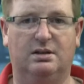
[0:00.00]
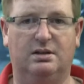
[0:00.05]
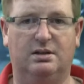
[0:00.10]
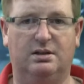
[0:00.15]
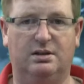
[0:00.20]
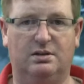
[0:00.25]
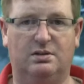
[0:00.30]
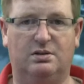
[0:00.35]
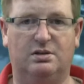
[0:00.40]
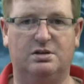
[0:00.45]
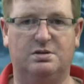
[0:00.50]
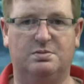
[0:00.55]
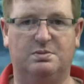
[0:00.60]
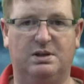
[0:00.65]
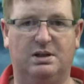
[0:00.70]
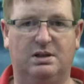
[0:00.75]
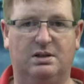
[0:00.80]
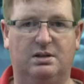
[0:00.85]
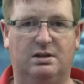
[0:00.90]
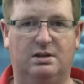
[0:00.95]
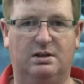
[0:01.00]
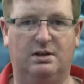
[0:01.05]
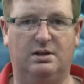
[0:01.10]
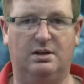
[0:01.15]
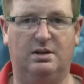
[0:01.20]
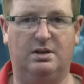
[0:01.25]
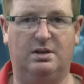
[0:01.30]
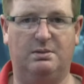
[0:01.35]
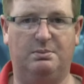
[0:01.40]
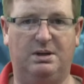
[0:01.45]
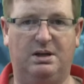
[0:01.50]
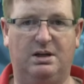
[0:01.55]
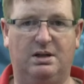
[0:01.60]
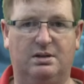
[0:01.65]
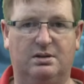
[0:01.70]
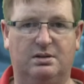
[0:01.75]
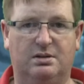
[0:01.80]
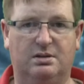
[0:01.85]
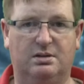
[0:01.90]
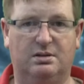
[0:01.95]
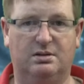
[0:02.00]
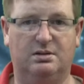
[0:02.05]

the Orange Men and a band